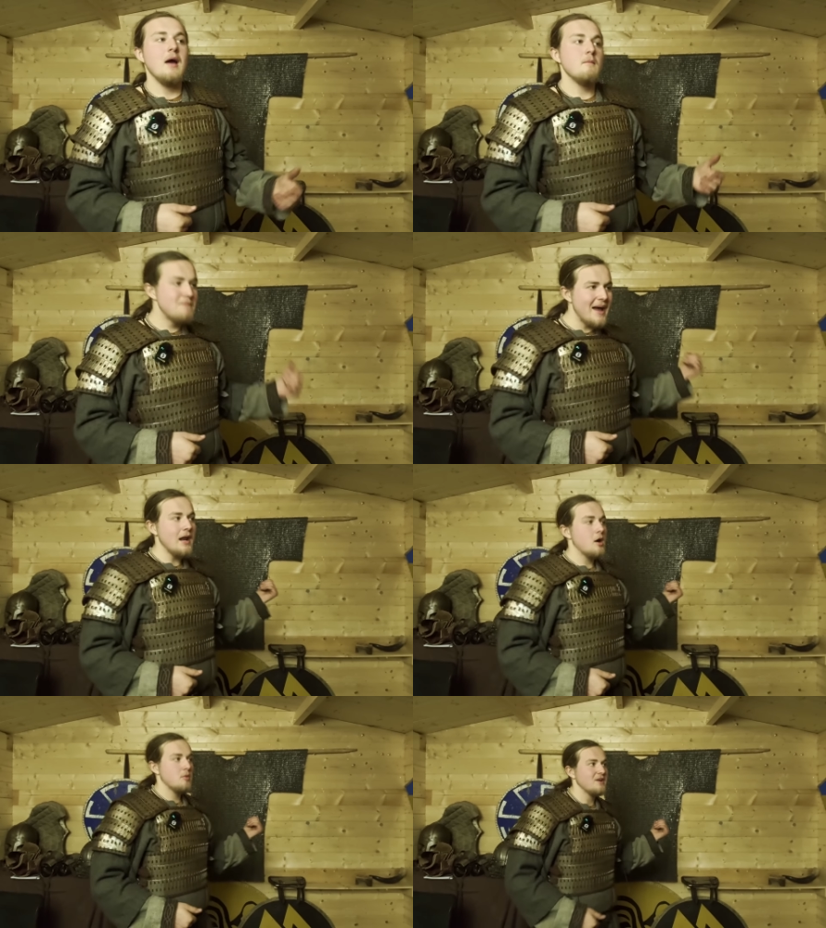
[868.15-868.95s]
Mail
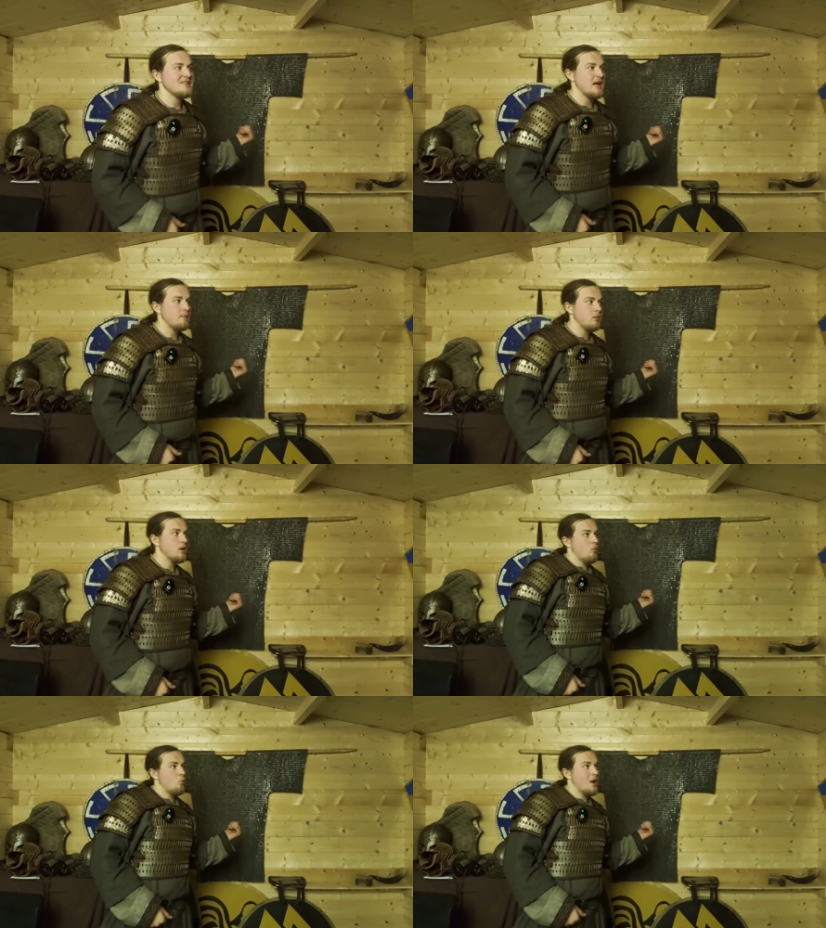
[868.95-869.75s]
armor, for
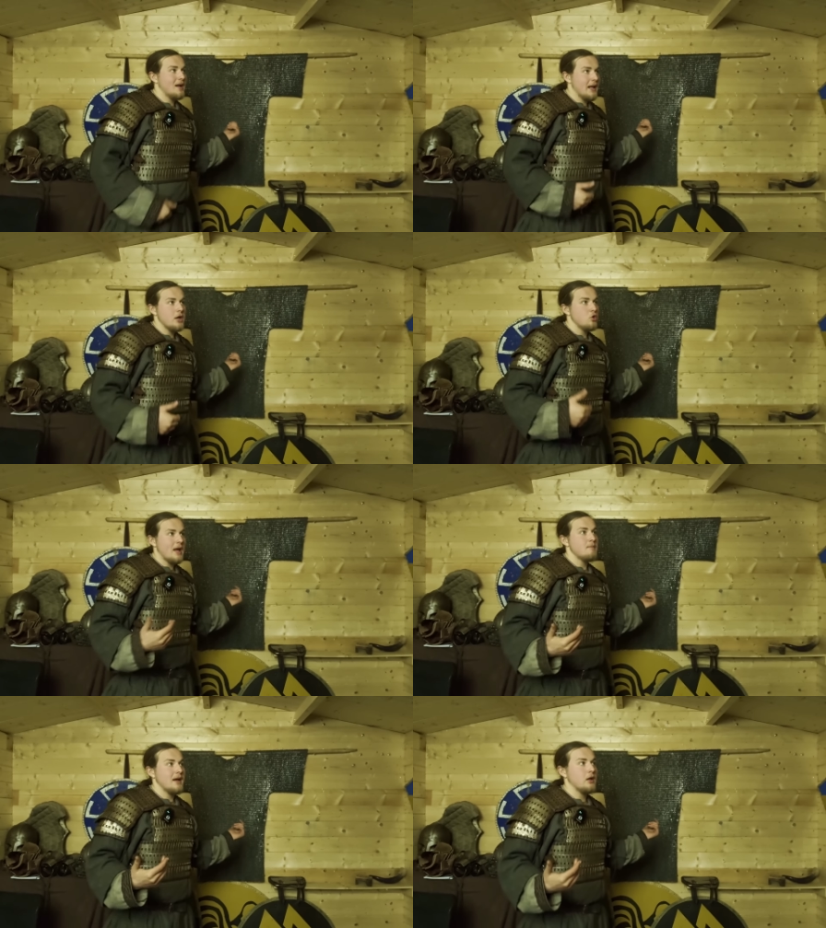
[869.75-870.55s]
example, well, clearly you
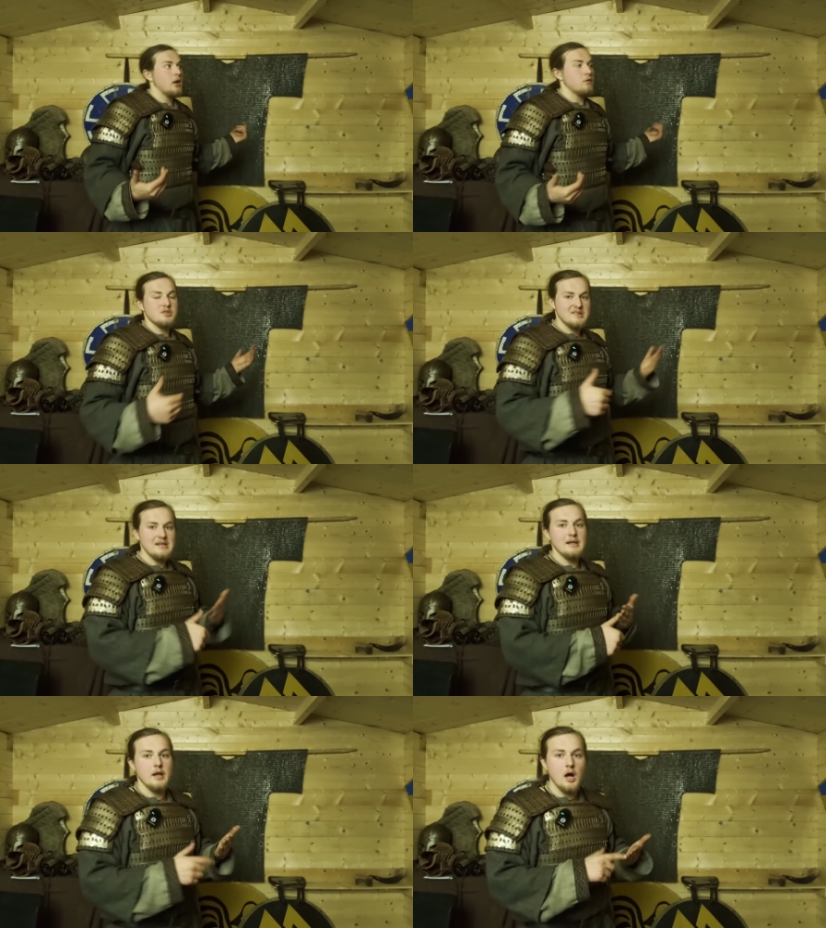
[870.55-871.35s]
can make it out of
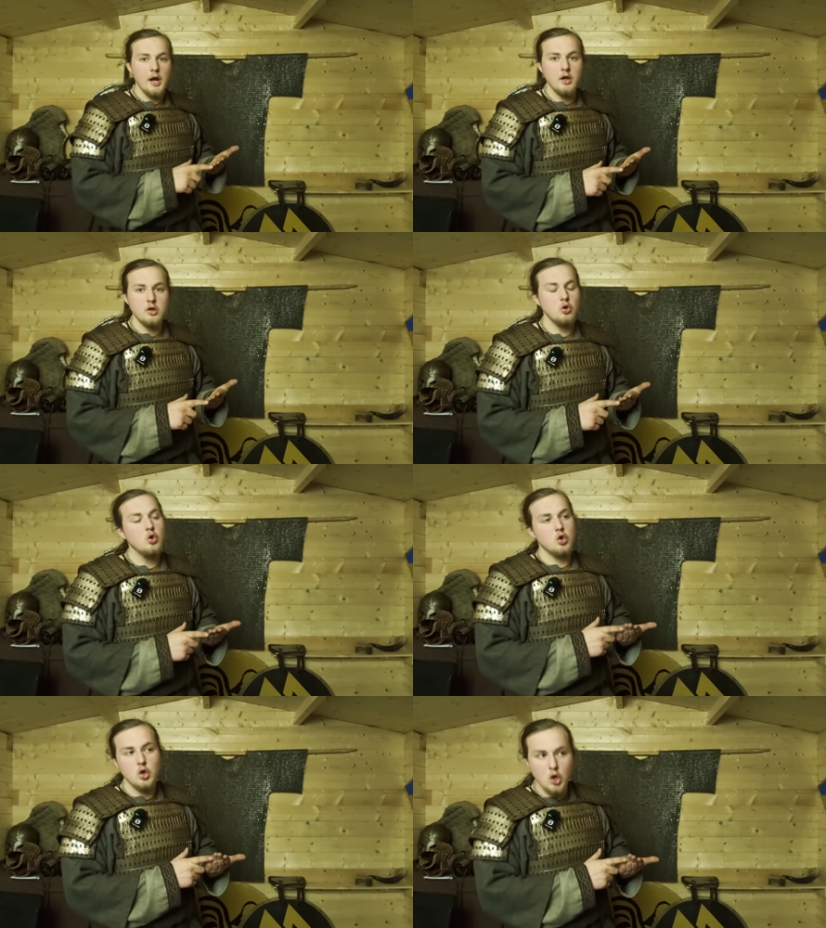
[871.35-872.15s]
steel and iron. You
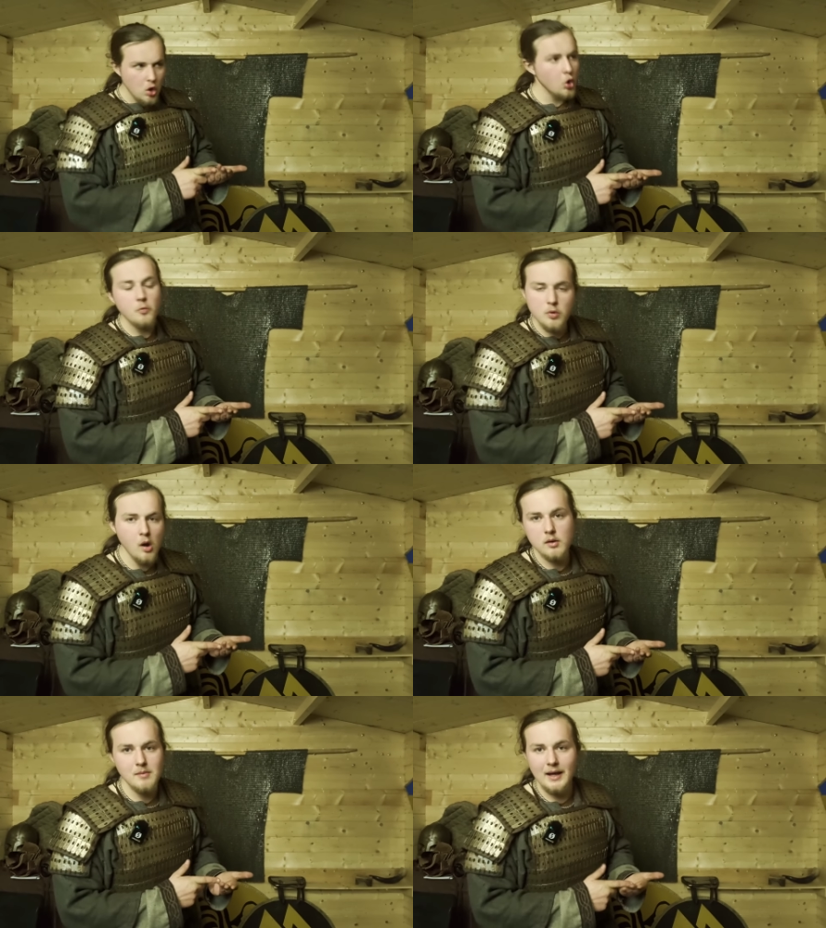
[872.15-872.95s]
could
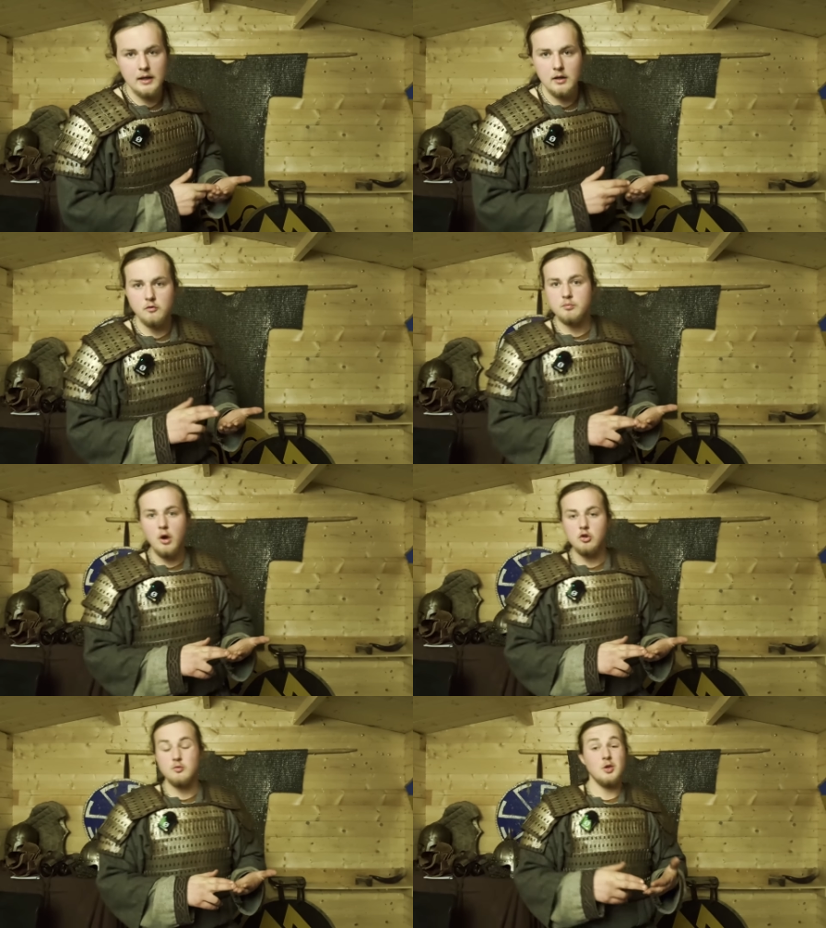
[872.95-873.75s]
probably make it out of
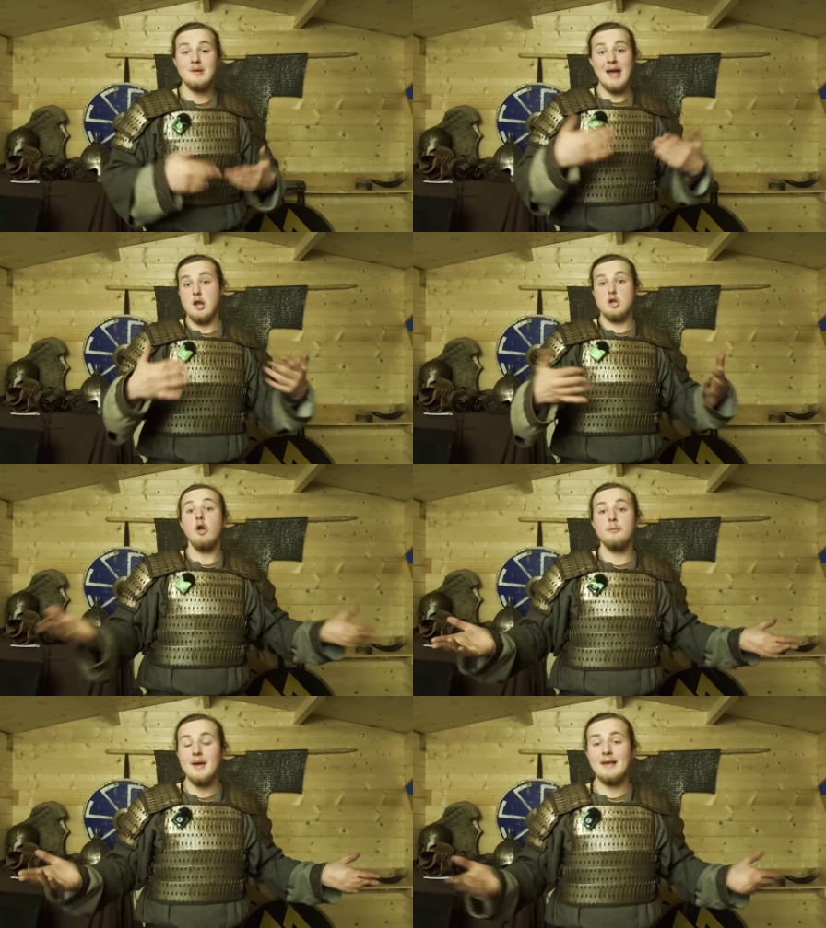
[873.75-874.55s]
bronze, but you
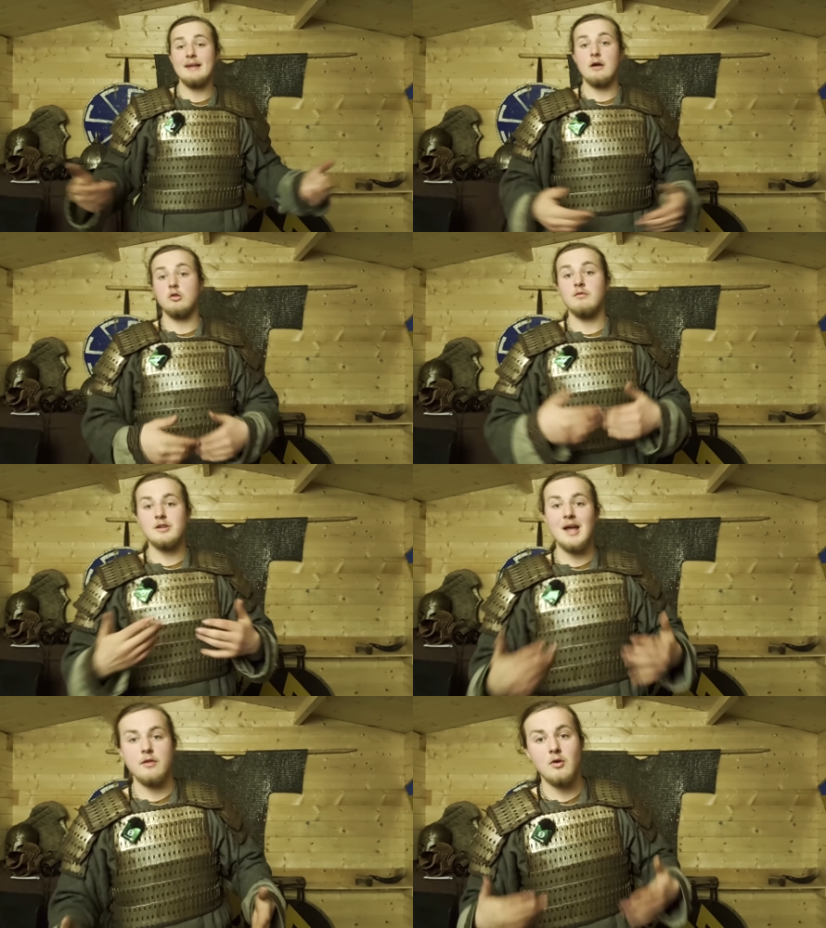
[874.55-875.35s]
cannot make it out of
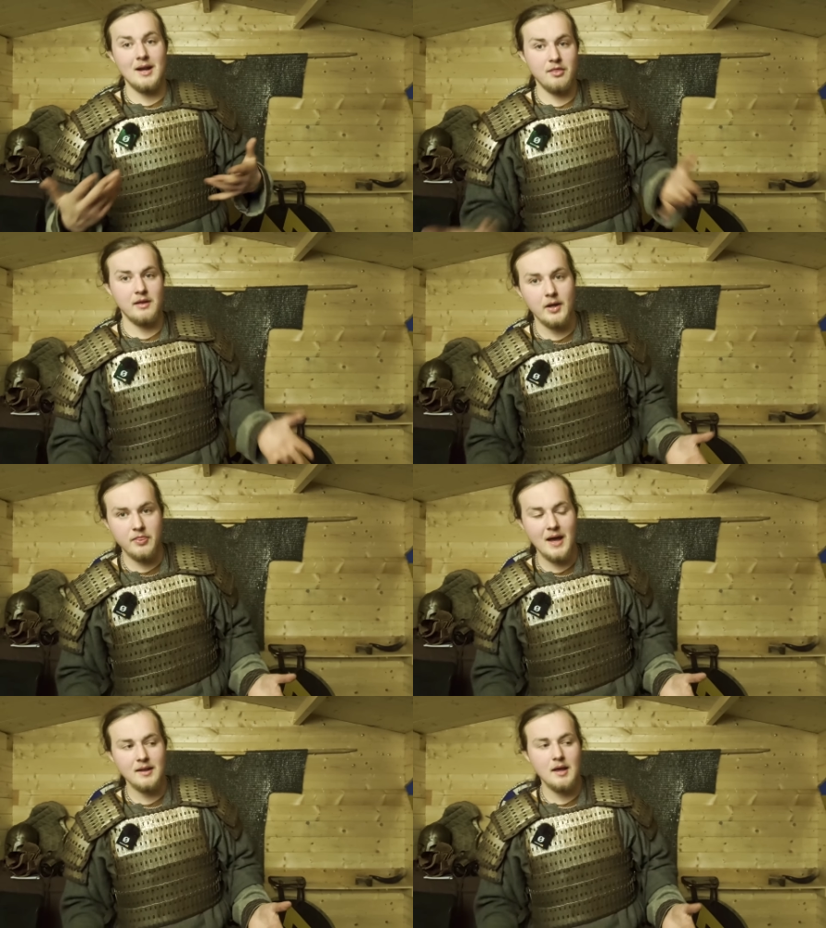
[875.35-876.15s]
leather or anything like that.